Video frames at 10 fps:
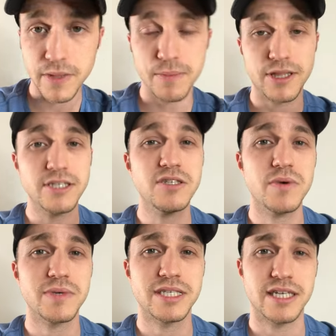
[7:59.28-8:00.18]
but this is
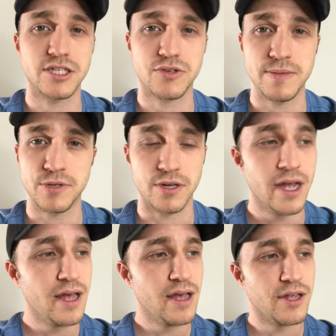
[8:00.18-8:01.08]
what we see in Scripture.
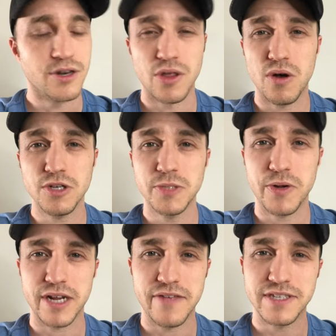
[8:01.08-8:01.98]
You know, the Holy
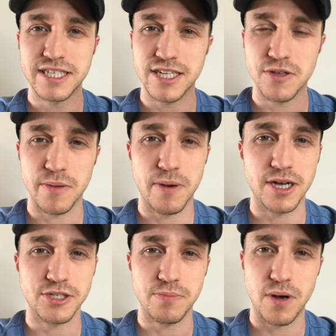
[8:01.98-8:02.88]
Spirit even said to the
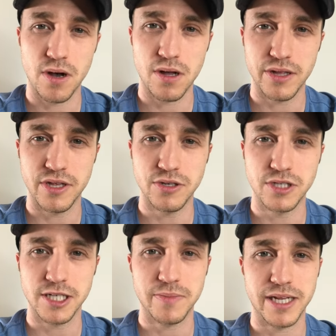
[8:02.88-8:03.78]
Apostle Paul in the New
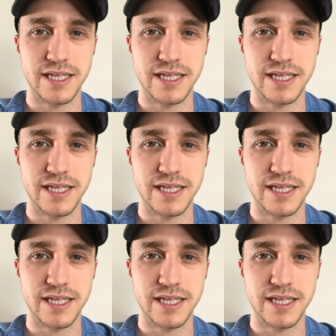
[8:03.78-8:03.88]
Testament,